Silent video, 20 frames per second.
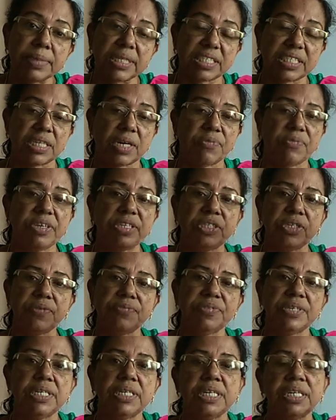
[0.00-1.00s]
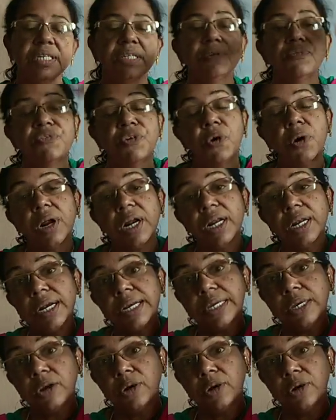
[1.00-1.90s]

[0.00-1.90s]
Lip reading: the surface of the earth 400